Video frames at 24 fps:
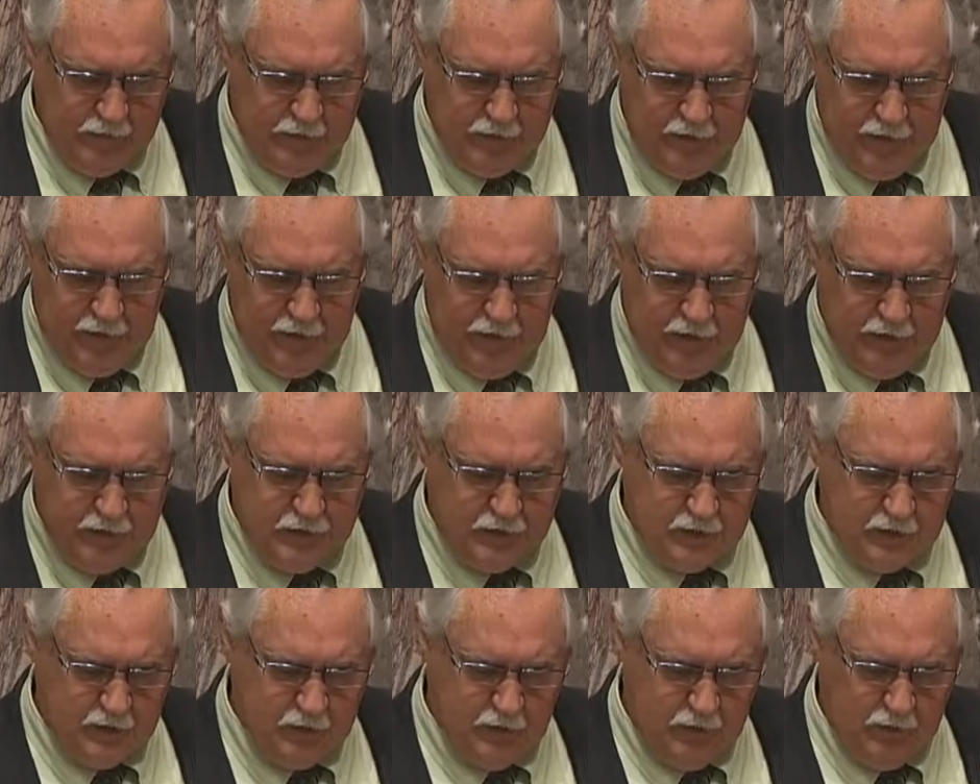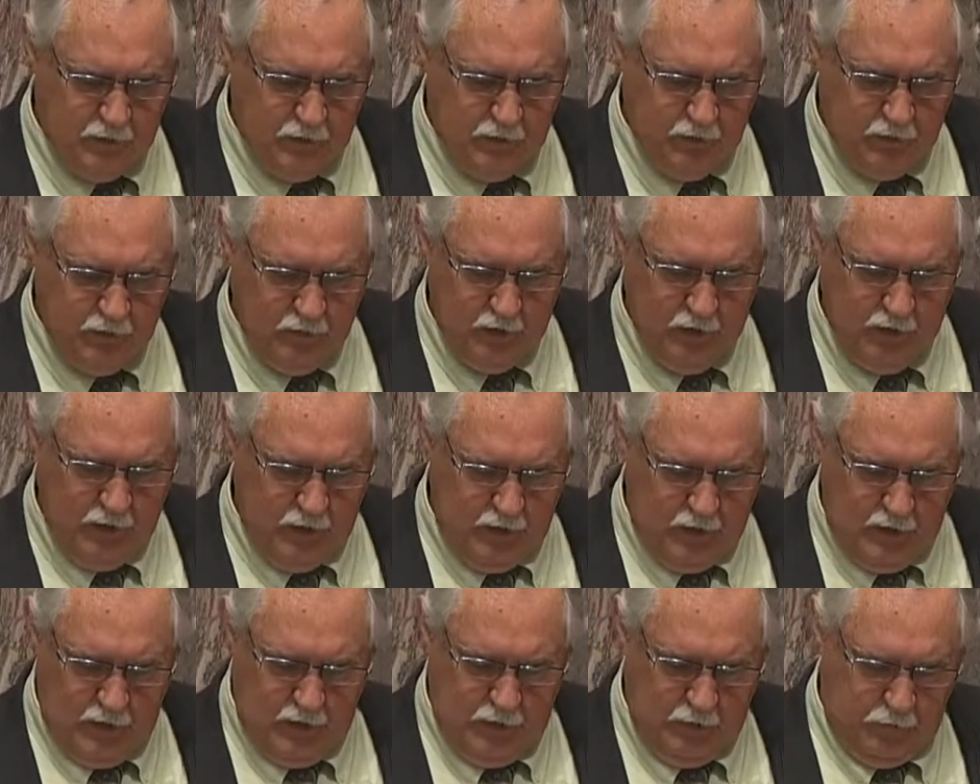needs to
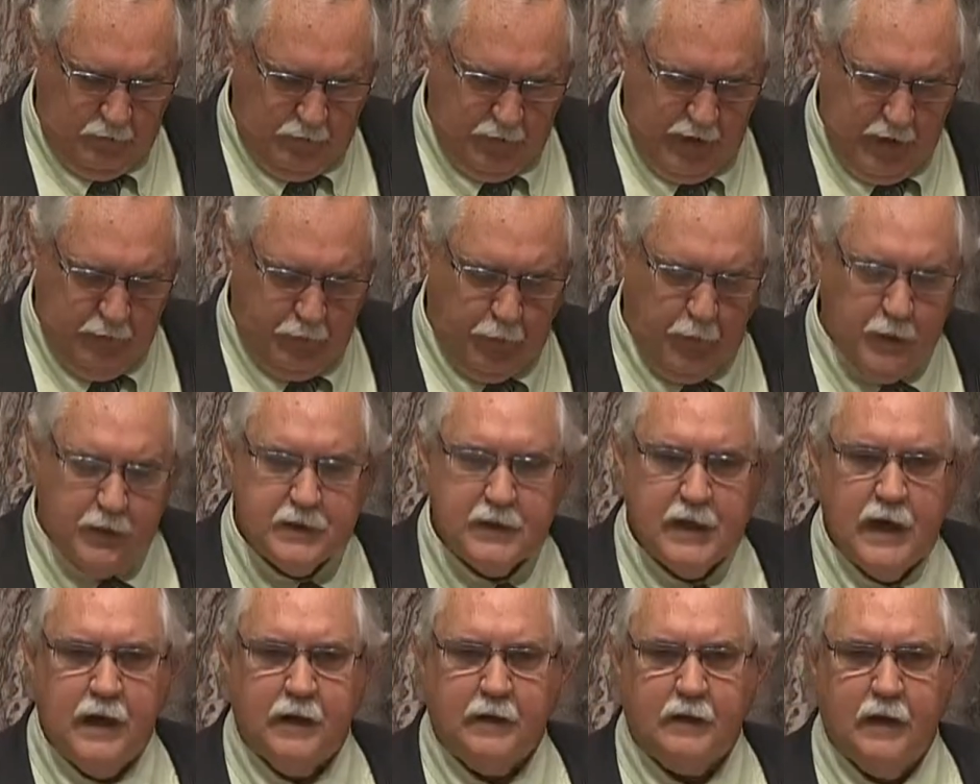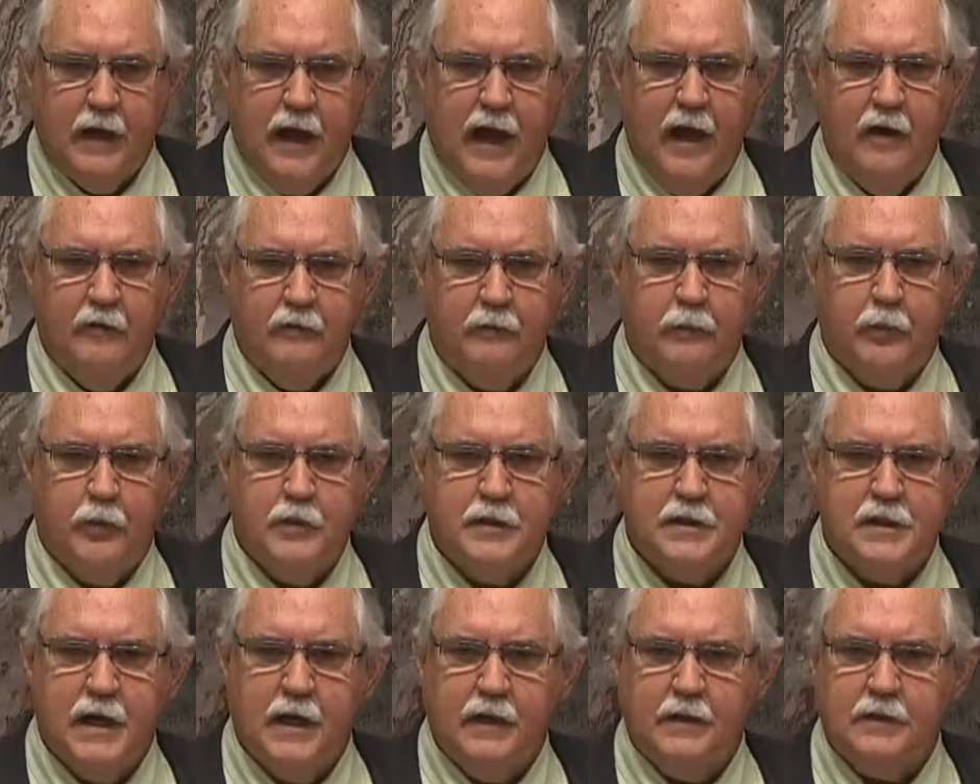have
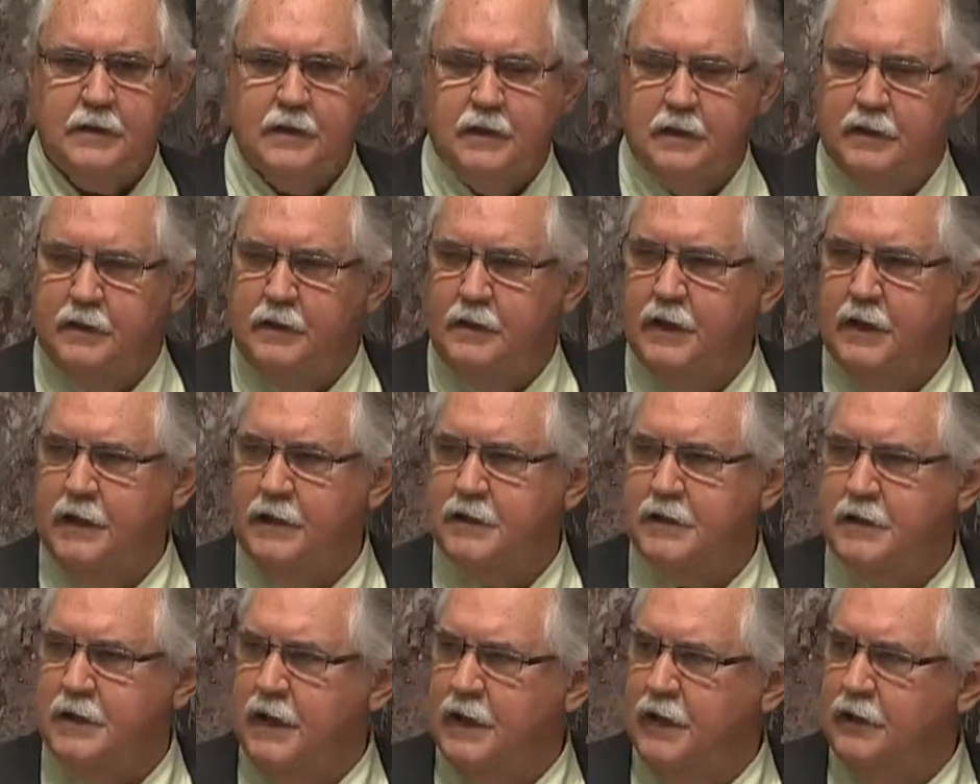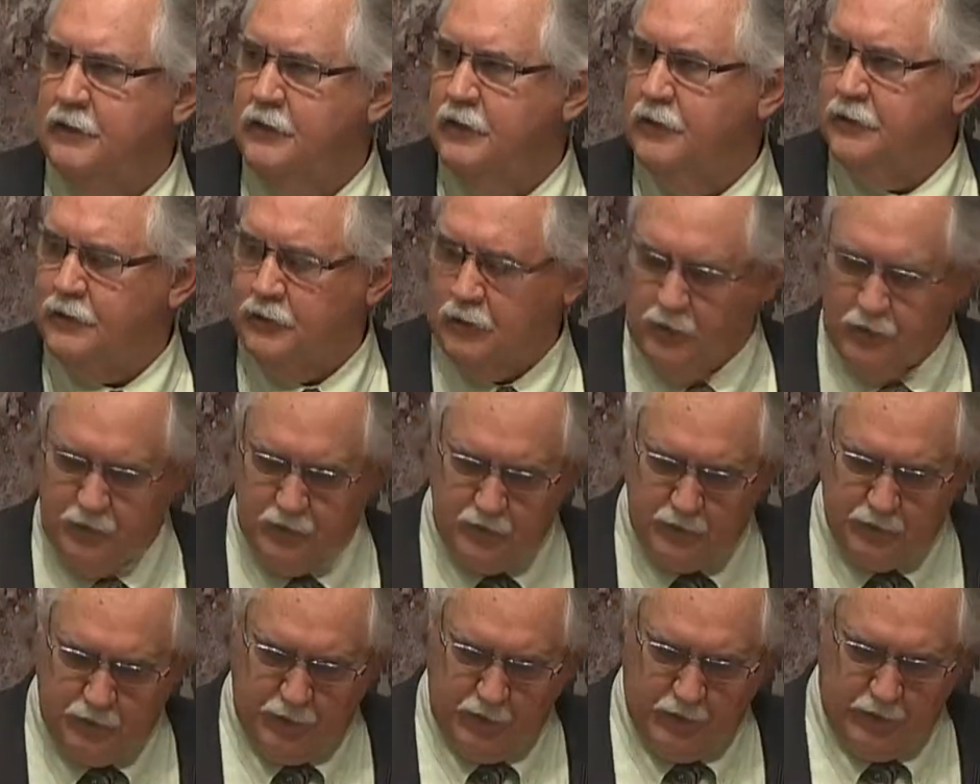protected, they say in the throne
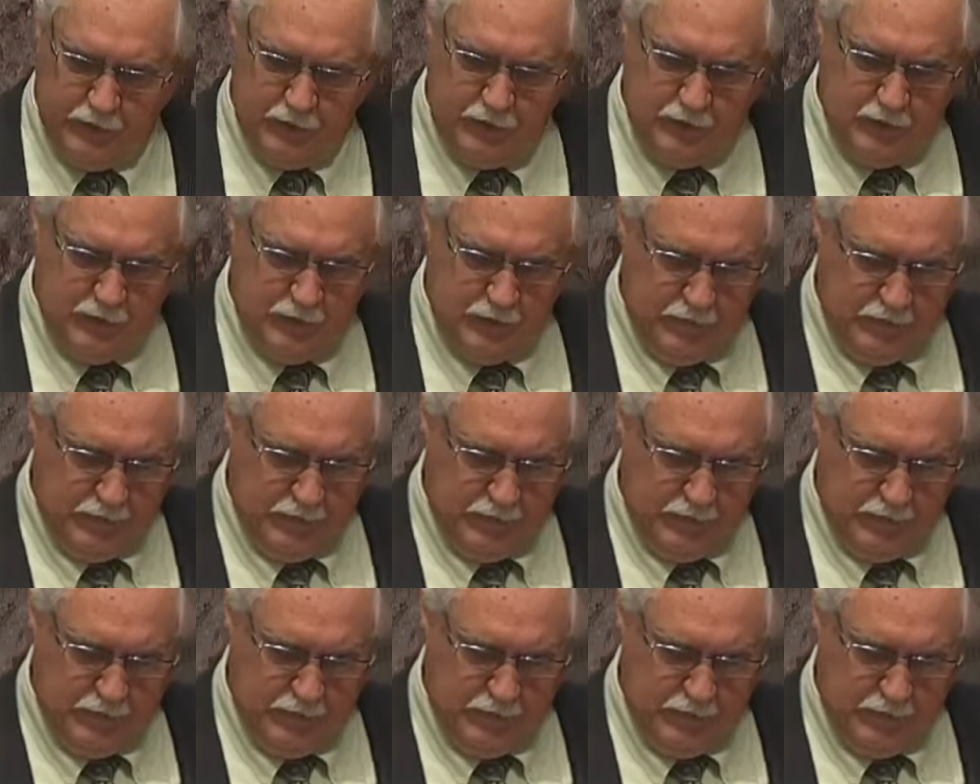speech.